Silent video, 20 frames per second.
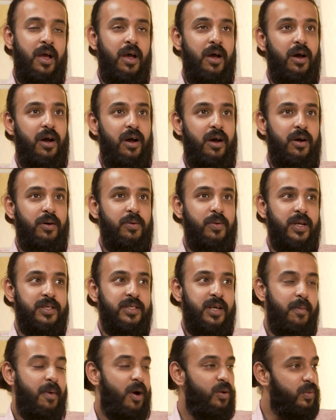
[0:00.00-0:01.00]
who has
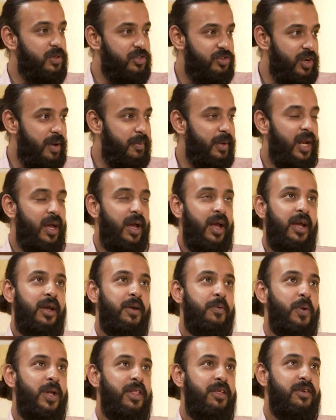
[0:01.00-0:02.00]
come out with Gemini,
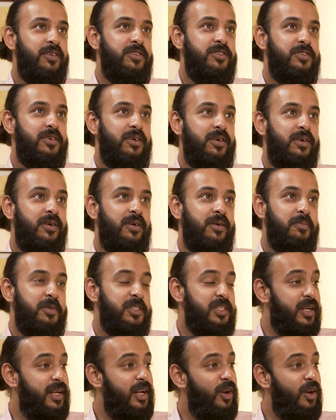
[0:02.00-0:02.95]
whether it's Mr.